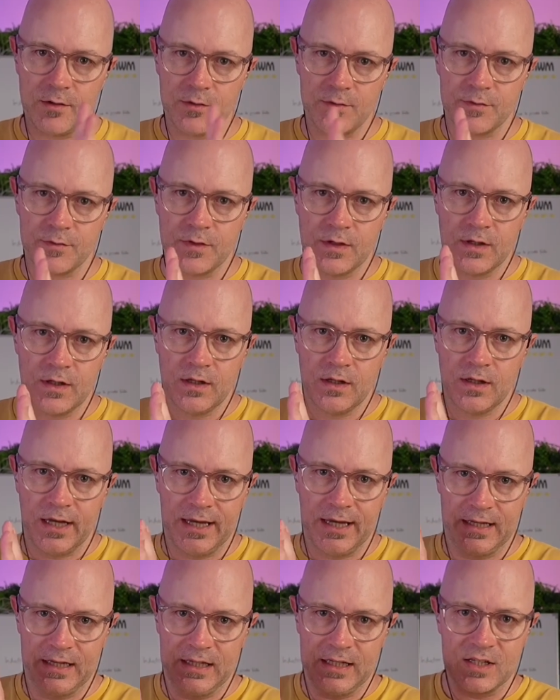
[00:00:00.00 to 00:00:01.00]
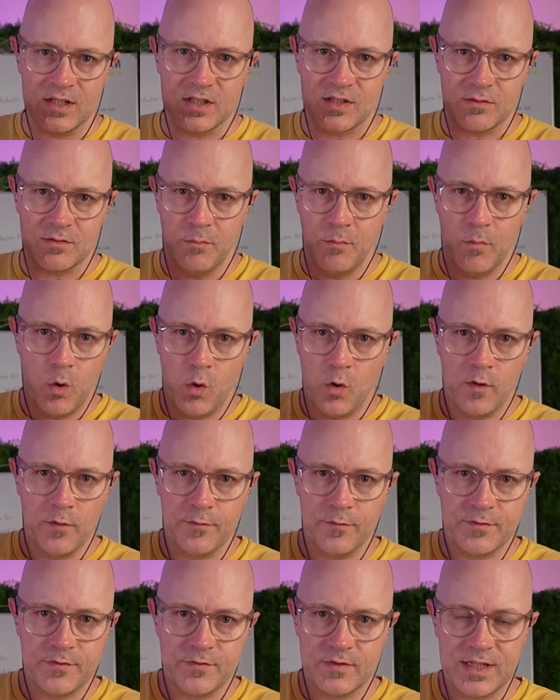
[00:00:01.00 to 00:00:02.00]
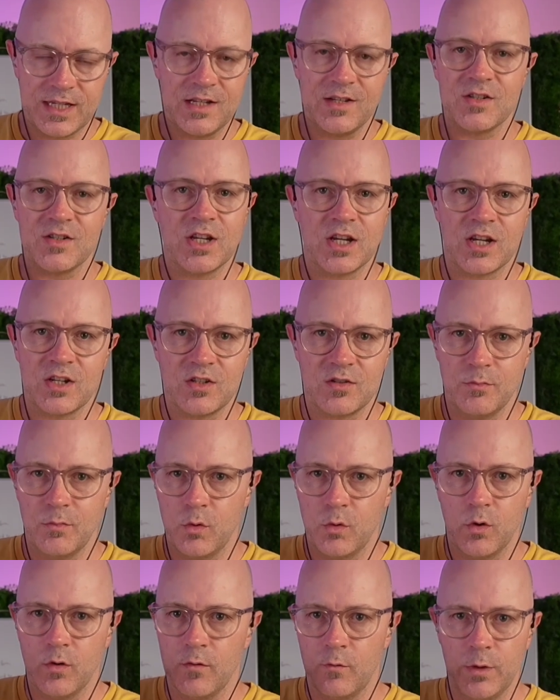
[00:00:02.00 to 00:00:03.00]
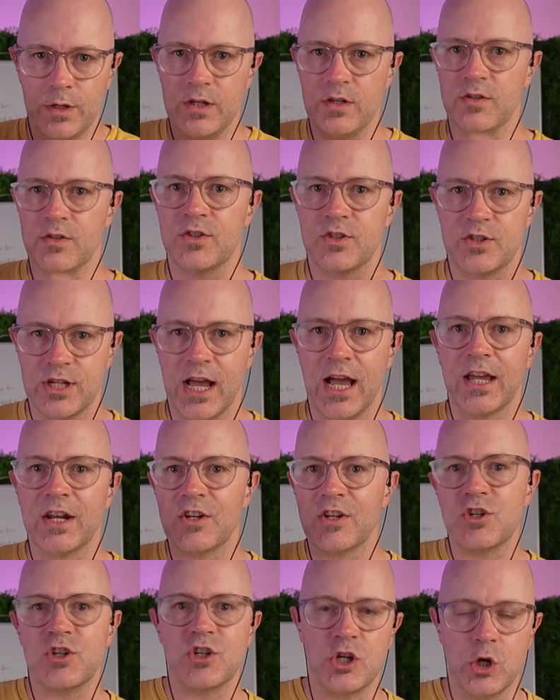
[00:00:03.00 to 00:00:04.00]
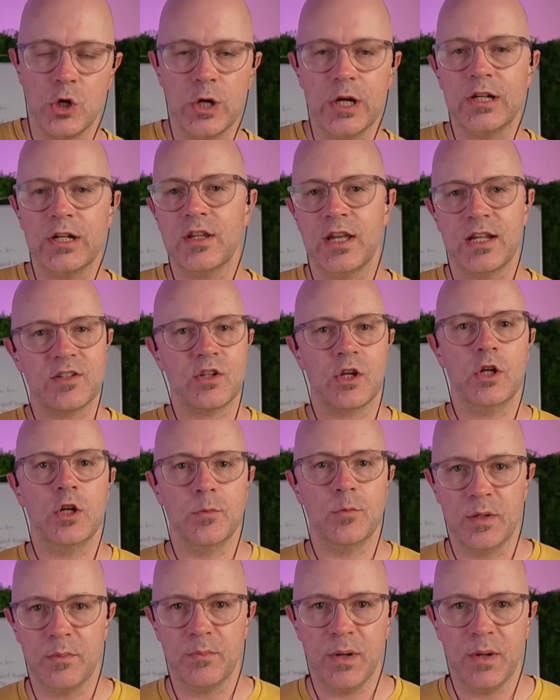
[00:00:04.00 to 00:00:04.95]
of at least more of 10 seconds more of when you started sharing, that's going to be